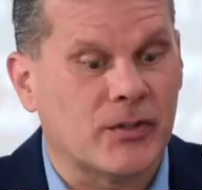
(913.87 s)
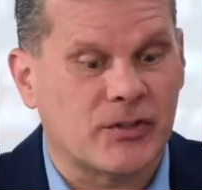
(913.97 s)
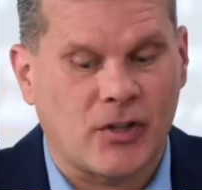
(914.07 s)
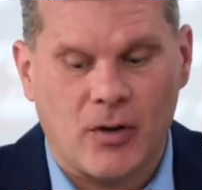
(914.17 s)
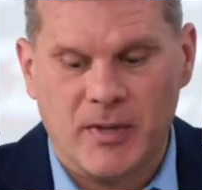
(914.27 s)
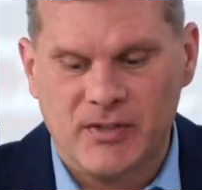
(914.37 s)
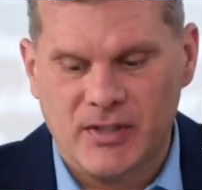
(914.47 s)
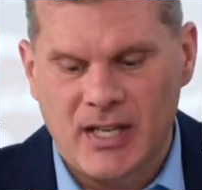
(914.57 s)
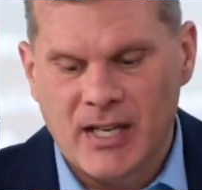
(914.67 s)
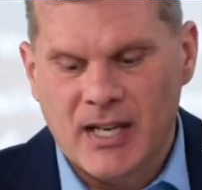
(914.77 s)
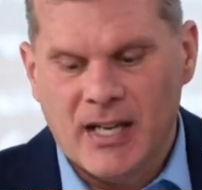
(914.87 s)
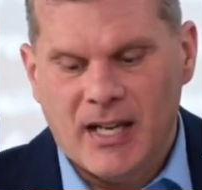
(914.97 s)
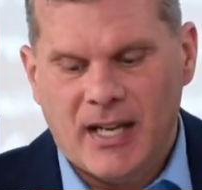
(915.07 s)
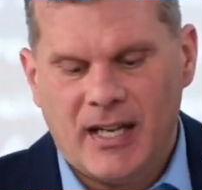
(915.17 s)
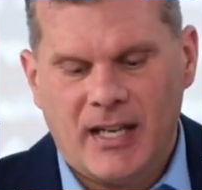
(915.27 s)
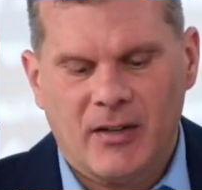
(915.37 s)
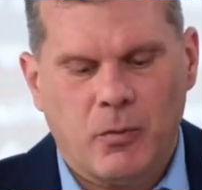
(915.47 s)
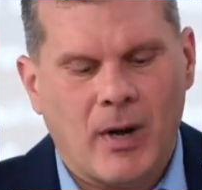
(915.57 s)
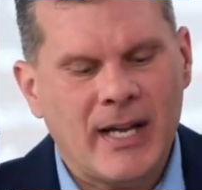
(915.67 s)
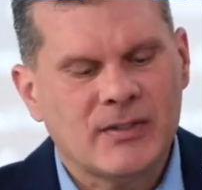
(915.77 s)
the psalmist? And,
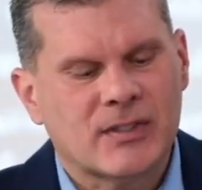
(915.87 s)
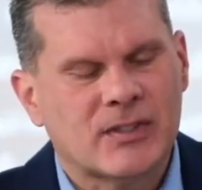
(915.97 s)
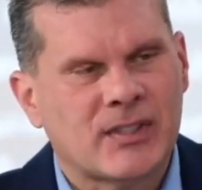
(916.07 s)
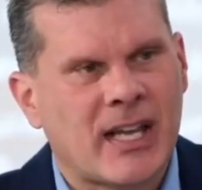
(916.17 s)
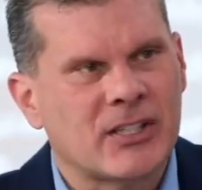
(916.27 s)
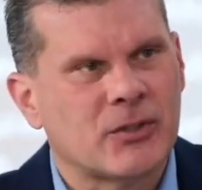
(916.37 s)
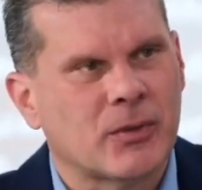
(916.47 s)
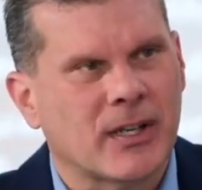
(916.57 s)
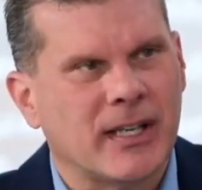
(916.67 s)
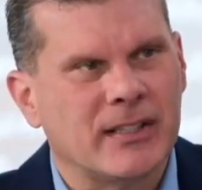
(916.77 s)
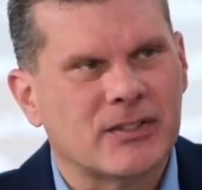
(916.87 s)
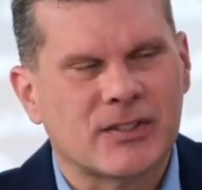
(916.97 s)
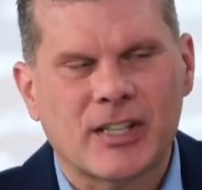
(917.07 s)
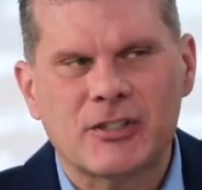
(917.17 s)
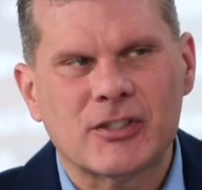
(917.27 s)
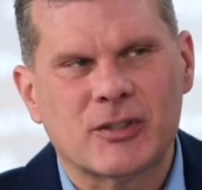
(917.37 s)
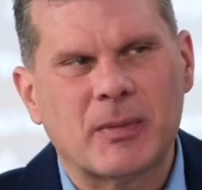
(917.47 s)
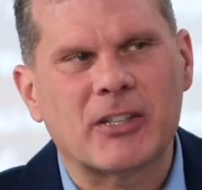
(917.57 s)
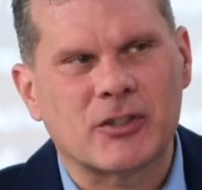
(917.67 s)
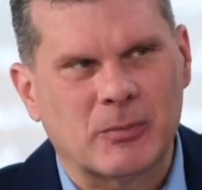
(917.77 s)
and why is the sanctuary such a
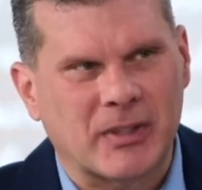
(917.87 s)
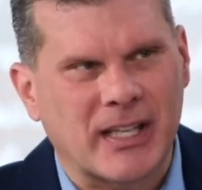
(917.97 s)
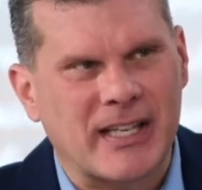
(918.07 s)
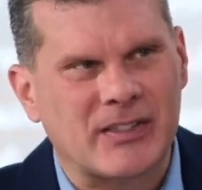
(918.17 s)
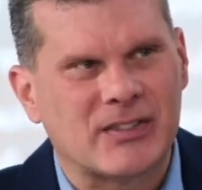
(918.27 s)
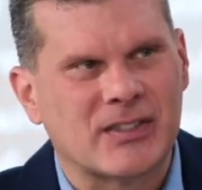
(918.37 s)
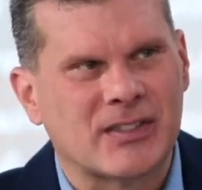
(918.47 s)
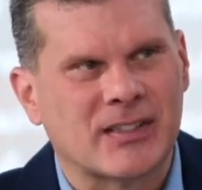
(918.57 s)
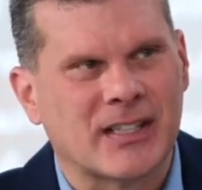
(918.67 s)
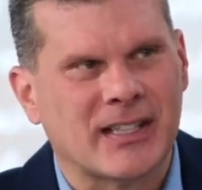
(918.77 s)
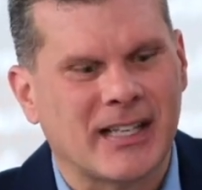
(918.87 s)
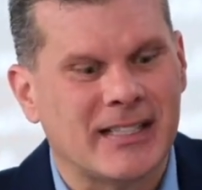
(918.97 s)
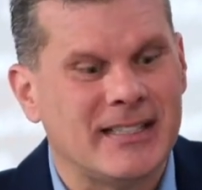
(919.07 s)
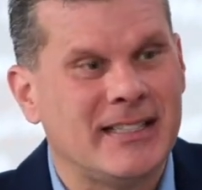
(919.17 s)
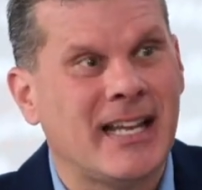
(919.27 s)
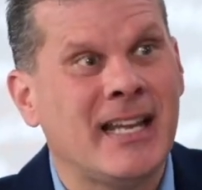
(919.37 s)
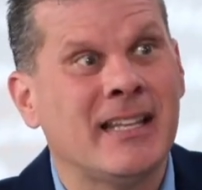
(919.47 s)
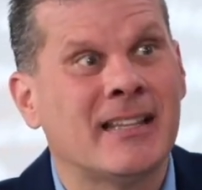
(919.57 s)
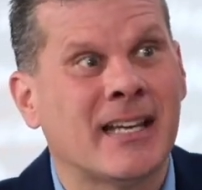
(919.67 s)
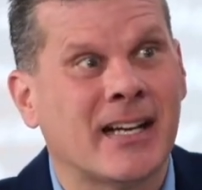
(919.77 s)
special place that a
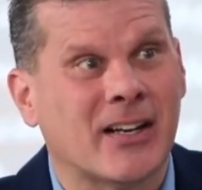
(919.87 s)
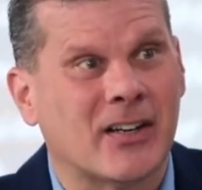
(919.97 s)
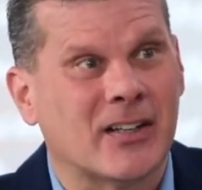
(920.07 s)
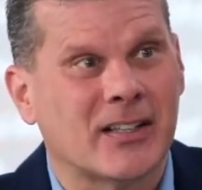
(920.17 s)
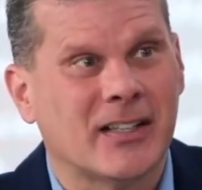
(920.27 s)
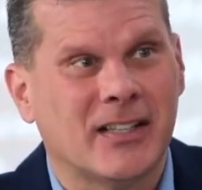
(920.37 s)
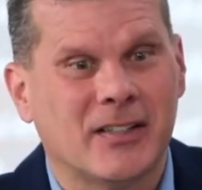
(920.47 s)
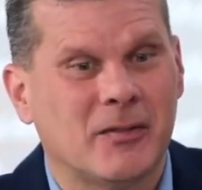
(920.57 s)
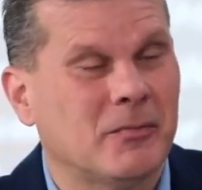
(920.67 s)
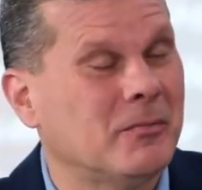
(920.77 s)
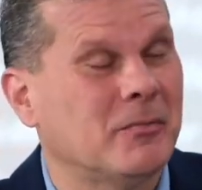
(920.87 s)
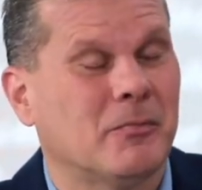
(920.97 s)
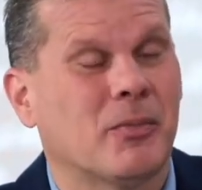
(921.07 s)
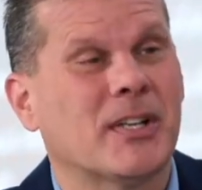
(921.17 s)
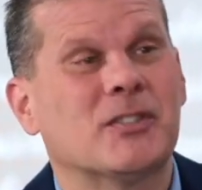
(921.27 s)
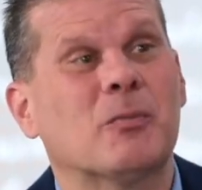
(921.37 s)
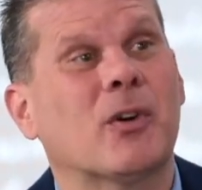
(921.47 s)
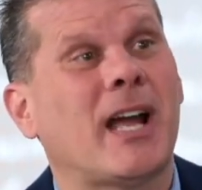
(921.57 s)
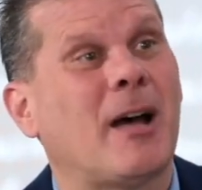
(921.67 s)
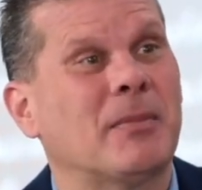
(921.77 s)
day there eh, brings
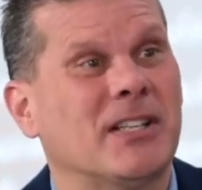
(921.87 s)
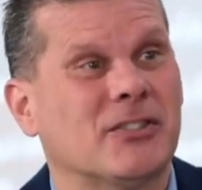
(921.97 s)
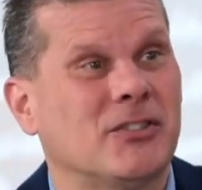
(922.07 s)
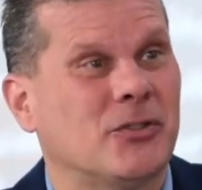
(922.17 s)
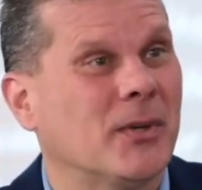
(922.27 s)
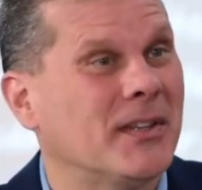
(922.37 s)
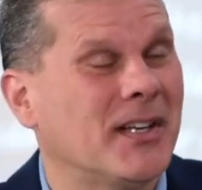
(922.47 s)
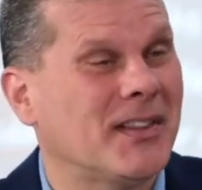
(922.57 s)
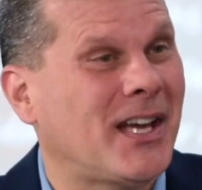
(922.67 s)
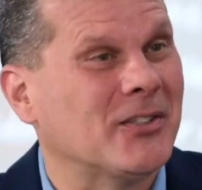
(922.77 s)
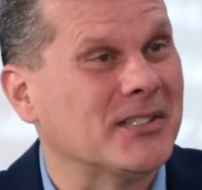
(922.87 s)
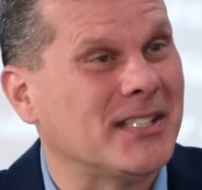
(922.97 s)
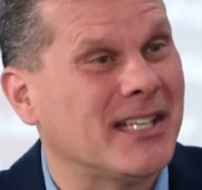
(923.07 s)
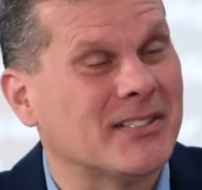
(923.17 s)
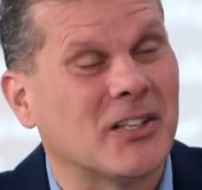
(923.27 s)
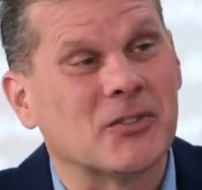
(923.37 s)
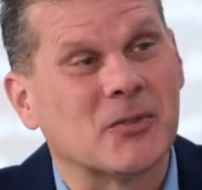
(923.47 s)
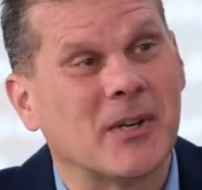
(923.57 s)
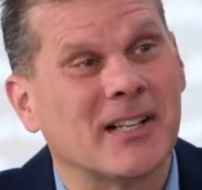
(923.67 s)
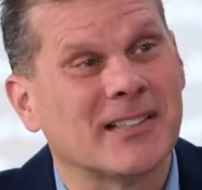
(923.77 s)
more happiness and joy than a thousand days
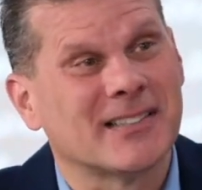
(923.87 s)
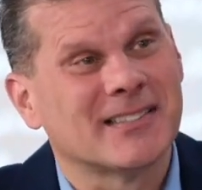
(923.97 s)
elsewhere?